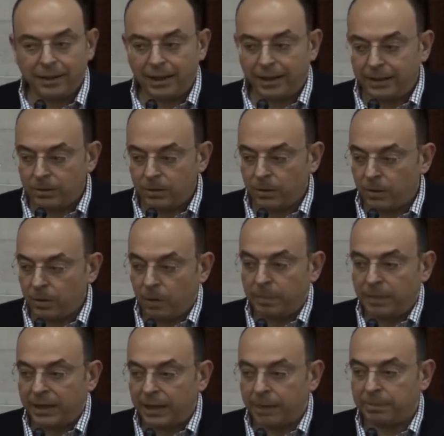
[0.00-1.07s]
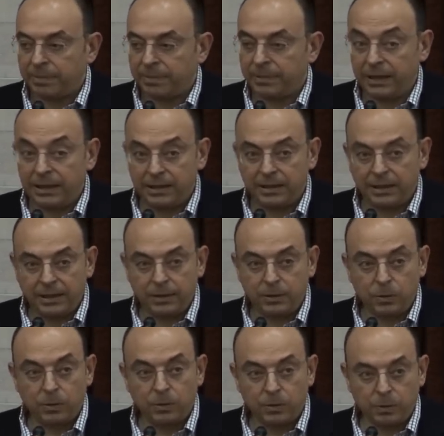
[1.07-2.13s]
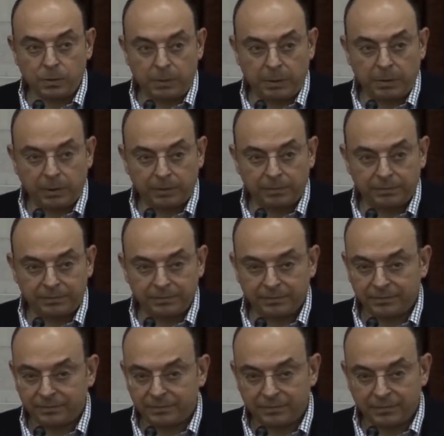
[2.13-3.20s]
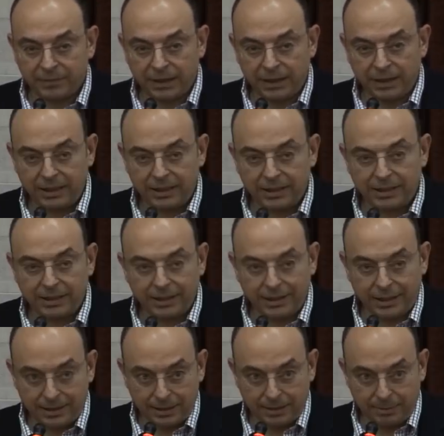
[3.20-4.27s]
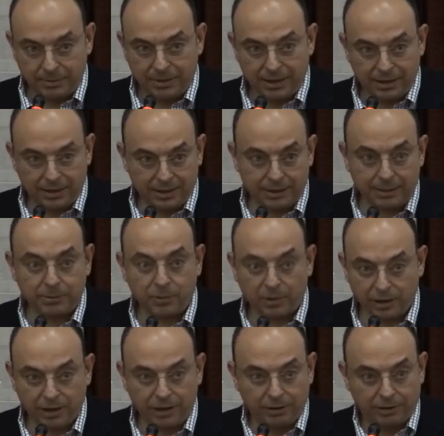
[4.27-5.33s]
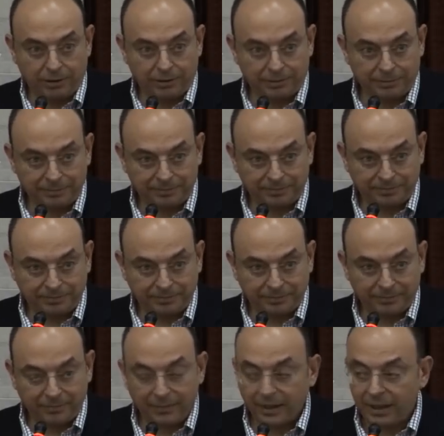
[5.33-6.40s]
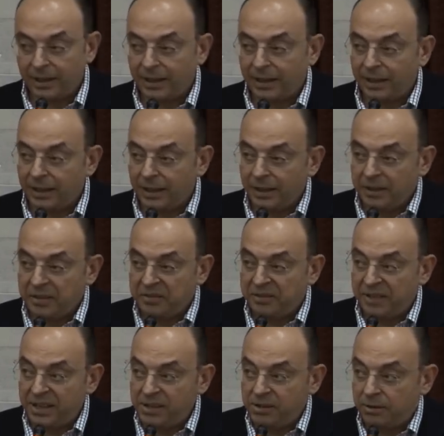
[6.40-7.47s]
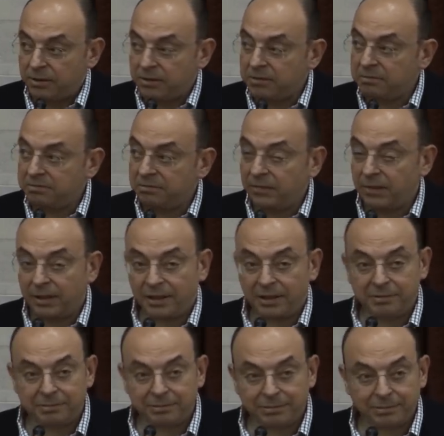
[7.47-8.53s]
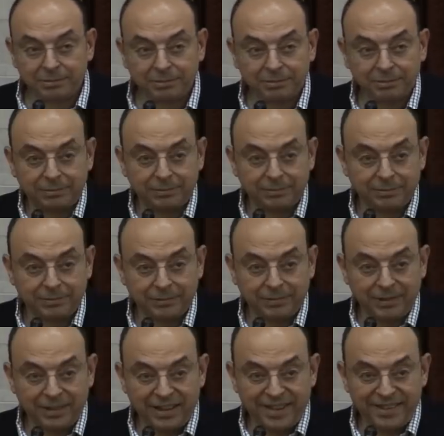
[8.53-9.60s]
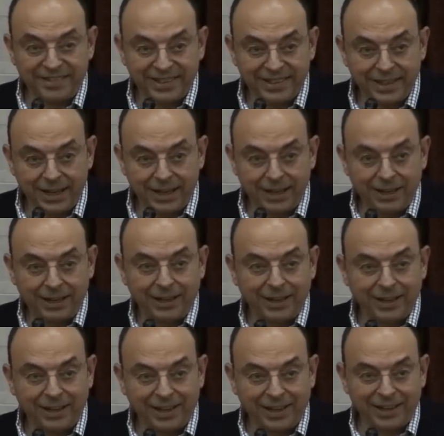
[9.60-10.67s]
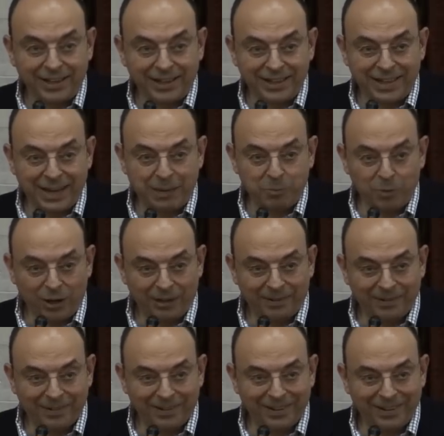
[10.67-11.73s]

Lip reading: I don't open up easily to people. And that's something that I'm working on. Failures, well, every day I can name one,